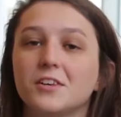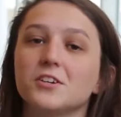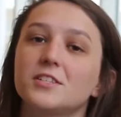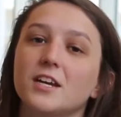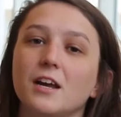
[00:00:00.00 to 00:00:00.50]

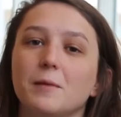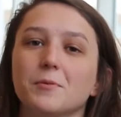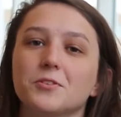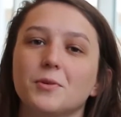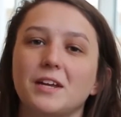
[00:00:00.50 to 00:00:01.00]
Thursday,
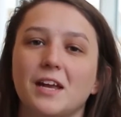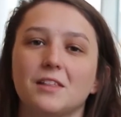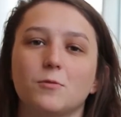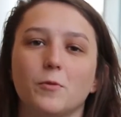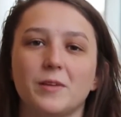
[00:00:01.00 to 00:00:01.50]
April
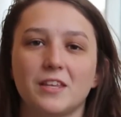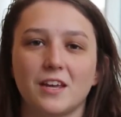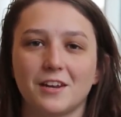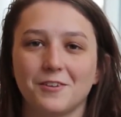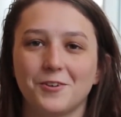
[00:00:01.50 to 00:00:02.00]
28th will be the
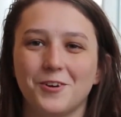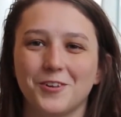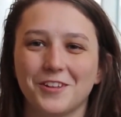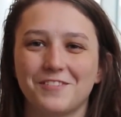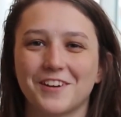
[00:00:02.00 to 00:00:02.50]
annual
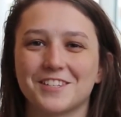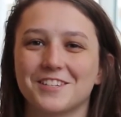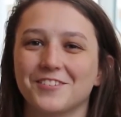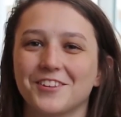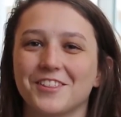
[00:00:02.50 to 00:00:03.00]
Holi
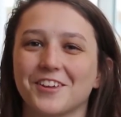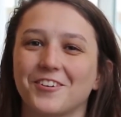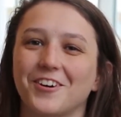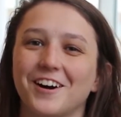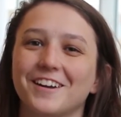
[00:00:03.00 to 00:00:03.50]
Festival in the
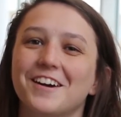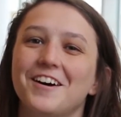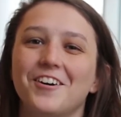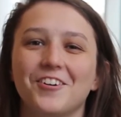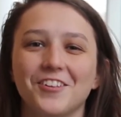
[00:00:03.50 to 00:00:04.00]
Quad.
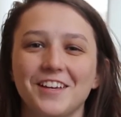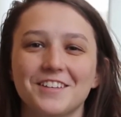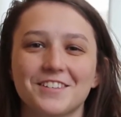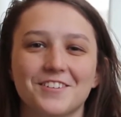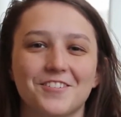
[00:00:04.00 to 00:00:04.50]
Holi
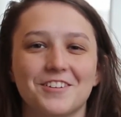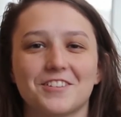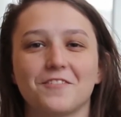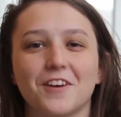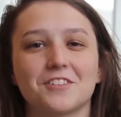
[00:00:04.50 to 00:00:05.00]
is known
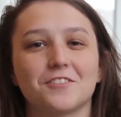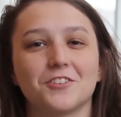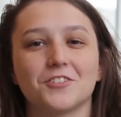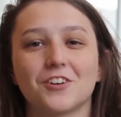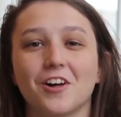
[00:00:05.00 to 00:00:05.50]
as the
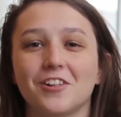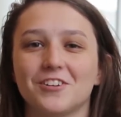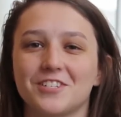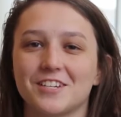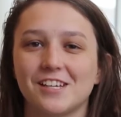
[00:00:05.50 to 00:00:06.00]
festival of
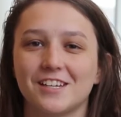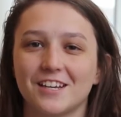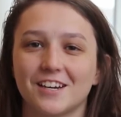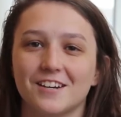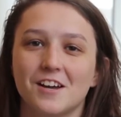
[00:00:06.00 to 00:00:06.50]
colors in
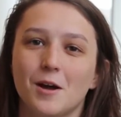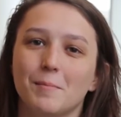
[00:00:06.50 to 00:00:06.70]
India.